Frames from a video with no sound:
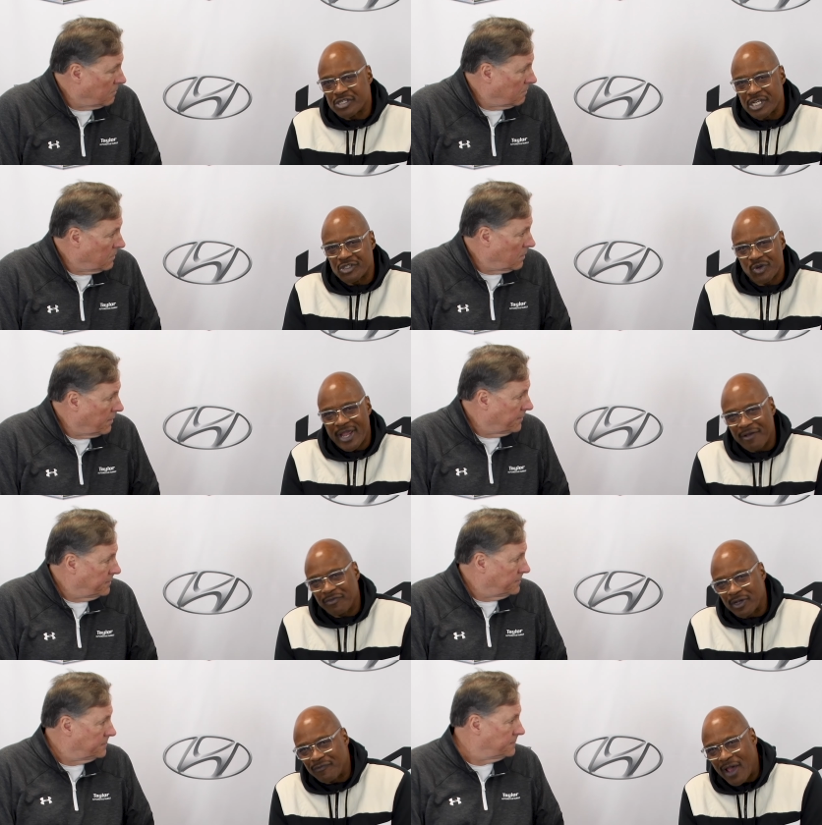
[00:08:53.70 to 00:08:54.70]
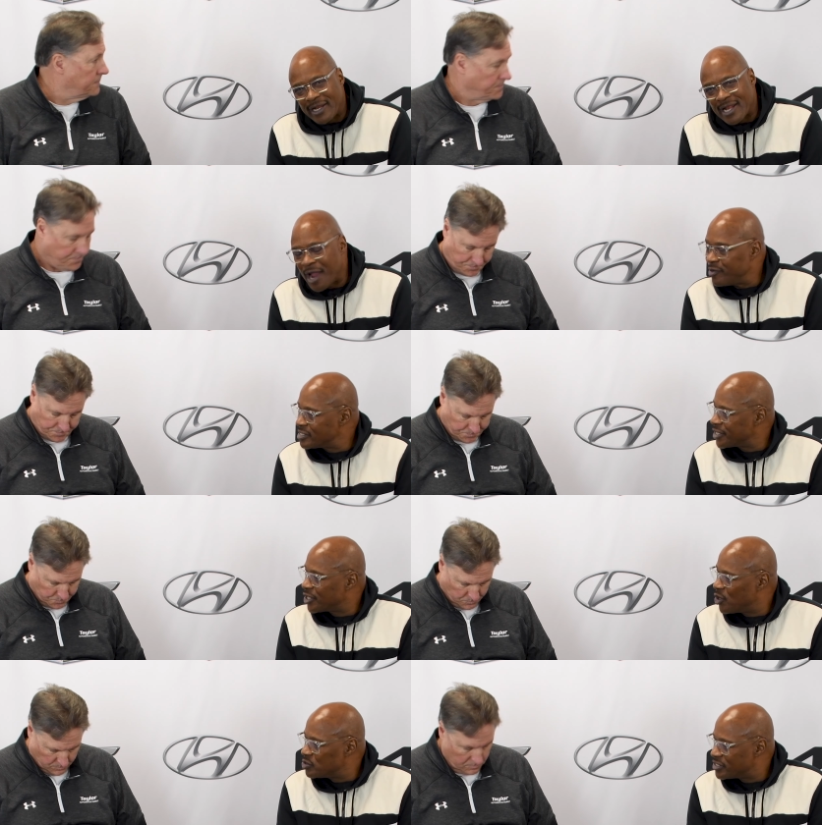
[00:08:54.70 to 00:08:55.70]
Speaker 1: the Central Catholic Fighting Irish and
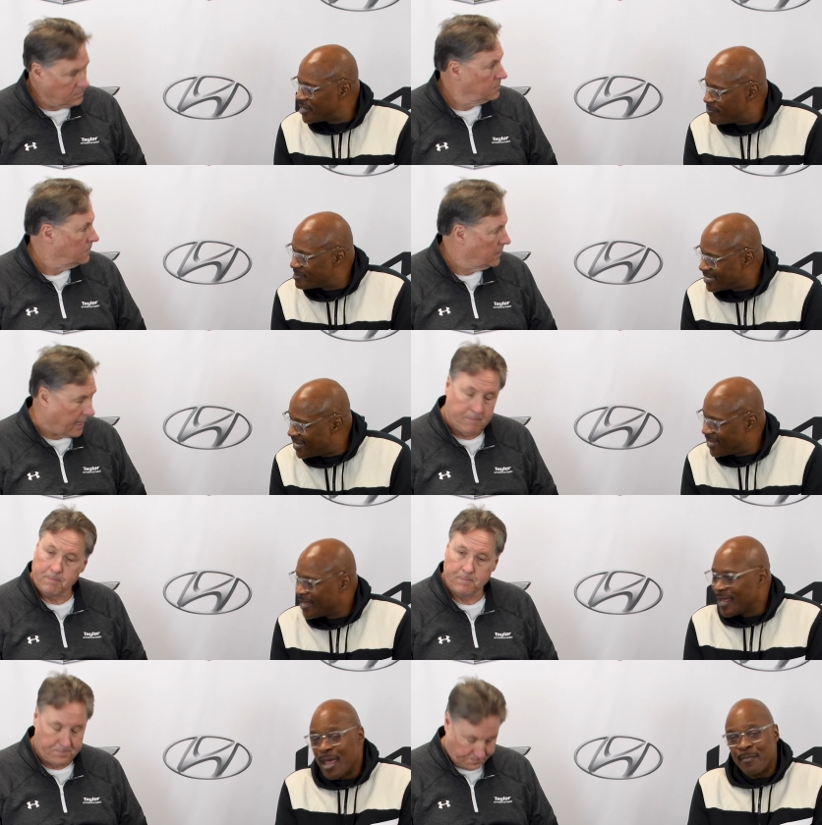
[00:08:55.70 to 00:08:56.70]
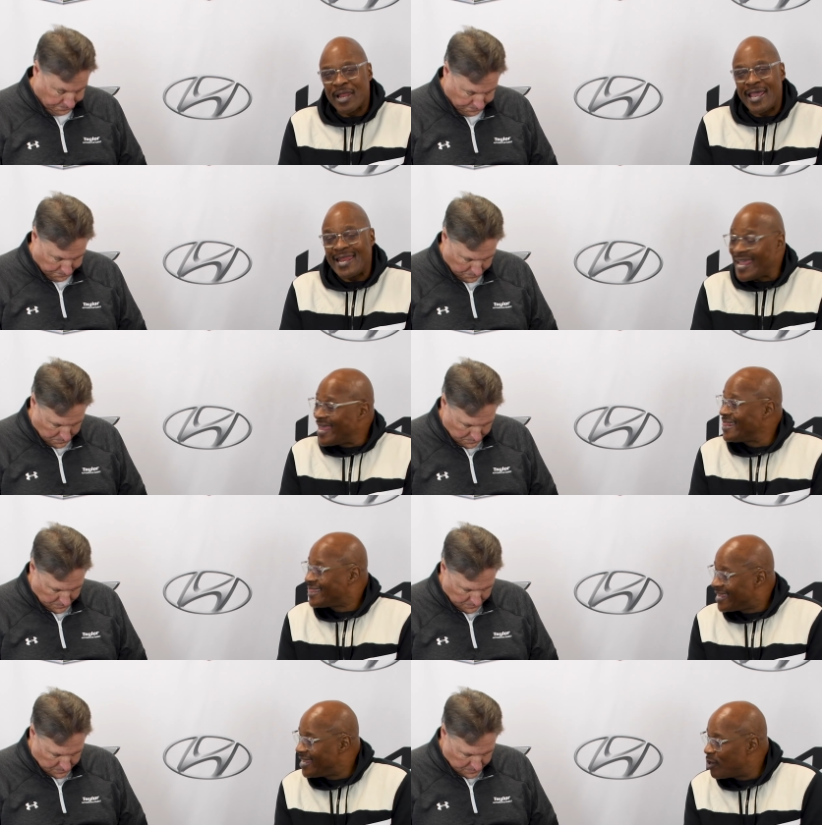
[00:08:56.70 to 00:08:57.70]
Coach Dempsey. Yep. Playing in
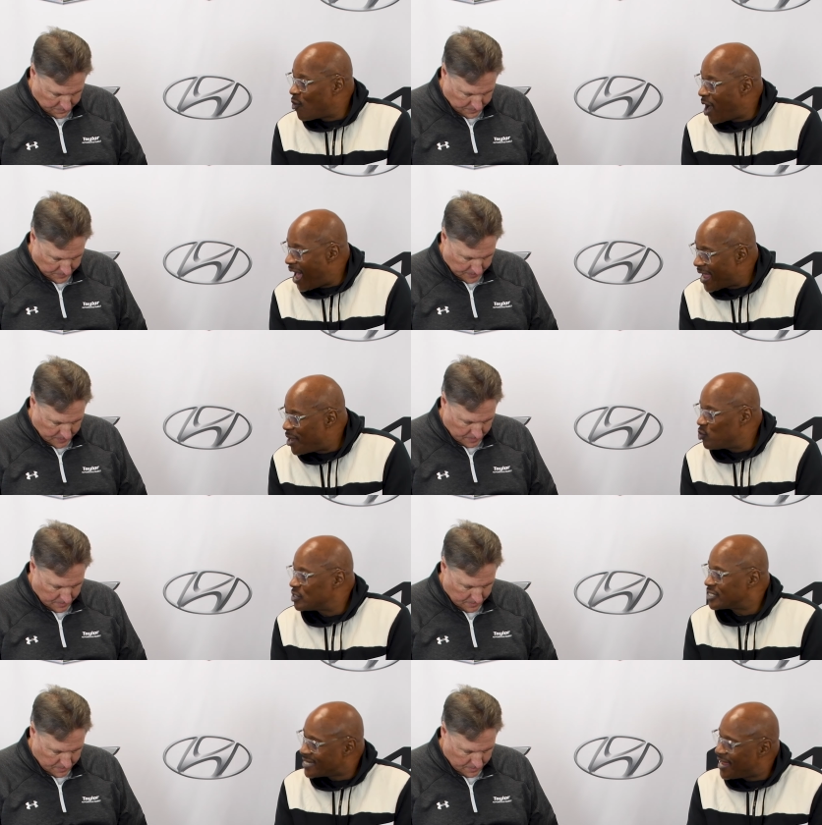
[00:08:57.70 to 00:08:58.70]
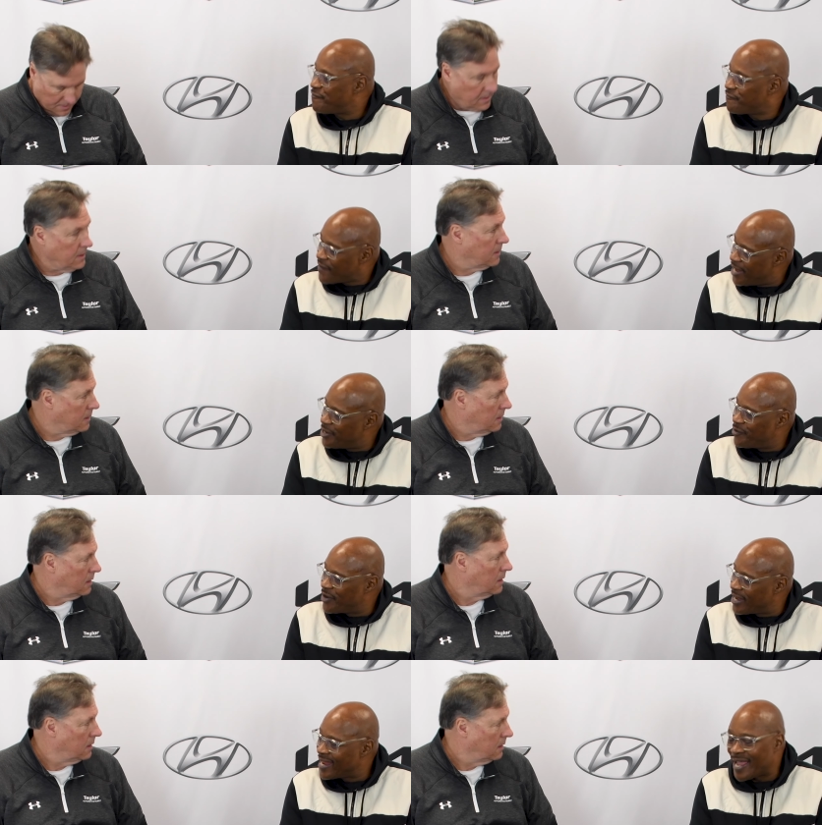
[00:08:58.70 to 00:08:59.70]
the Ohio State Final
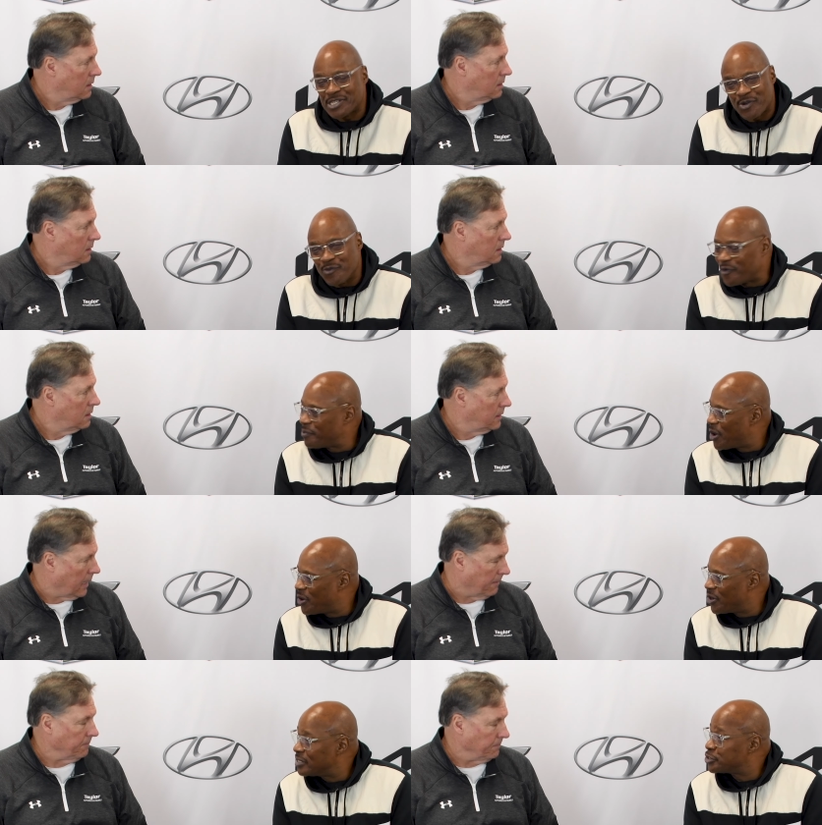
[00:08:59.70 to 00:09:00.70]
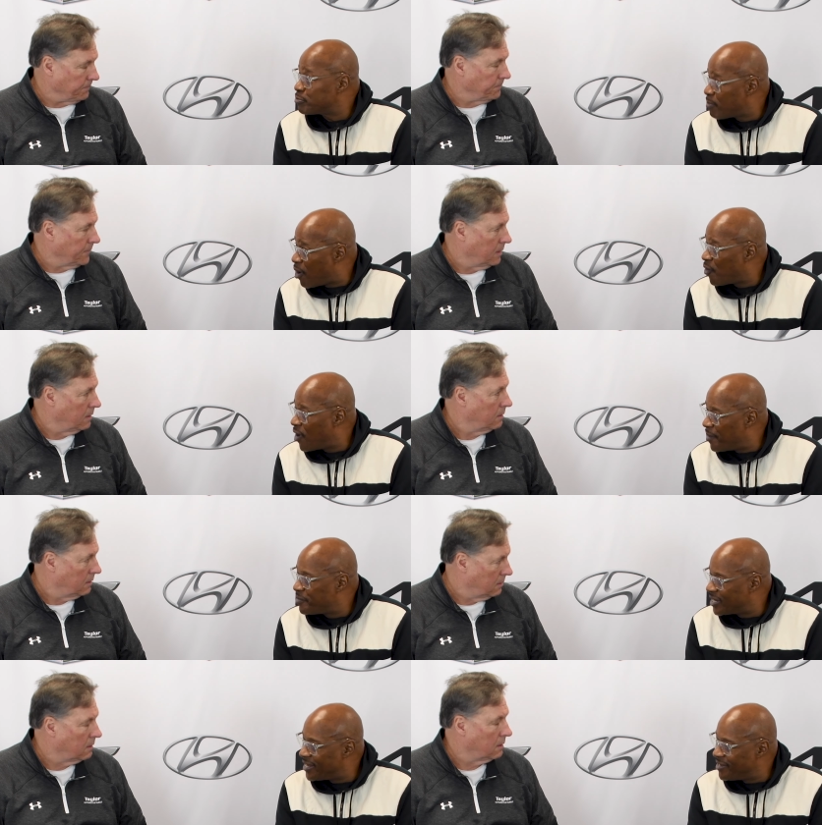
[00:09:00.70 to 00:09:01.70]
in high school football yep. tomorrow, I
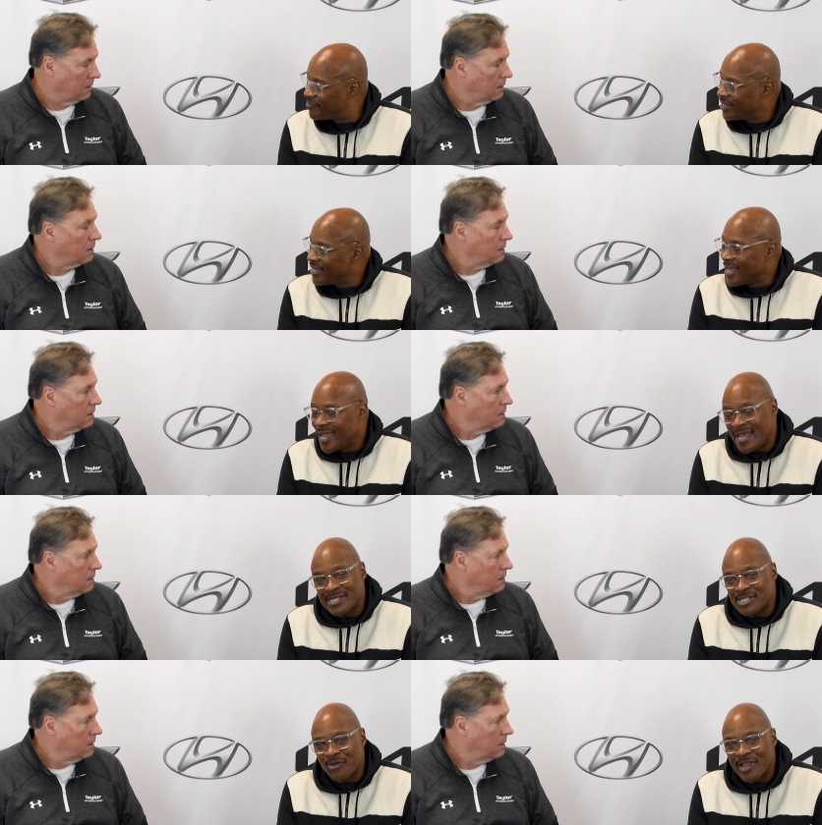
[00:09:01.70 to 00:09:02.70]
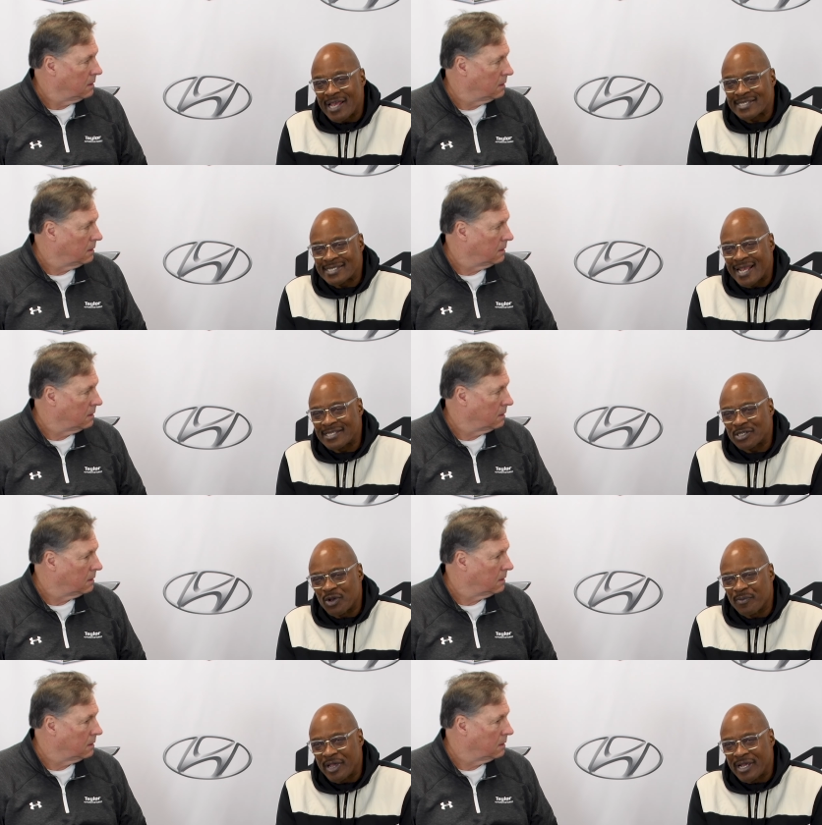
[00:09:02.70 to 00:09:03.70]
believe and so that's that's going
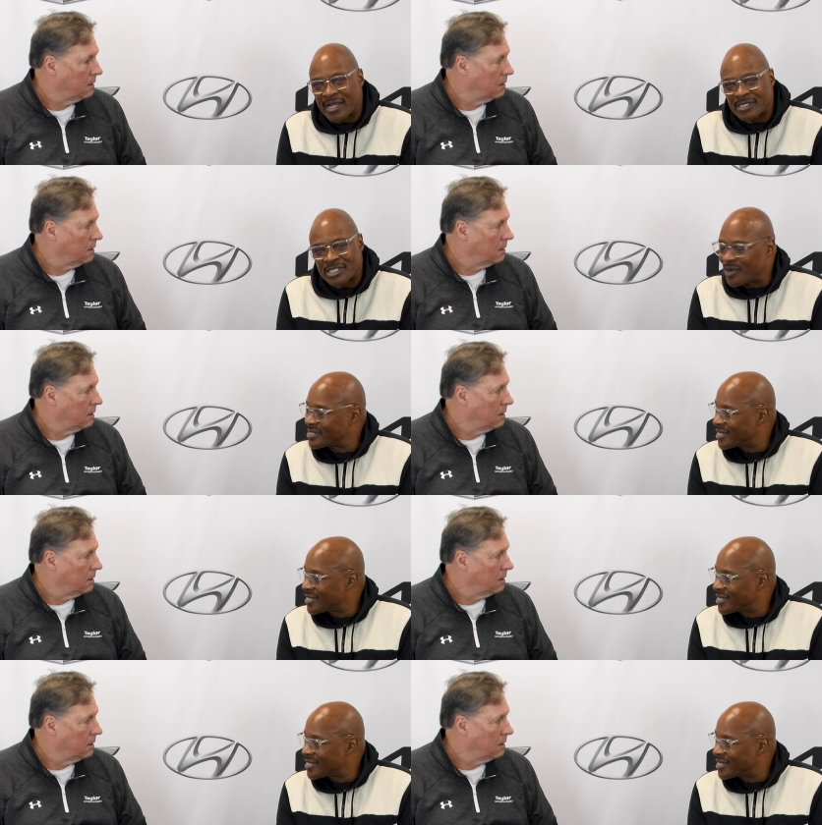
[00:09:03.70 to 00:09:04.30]
to be so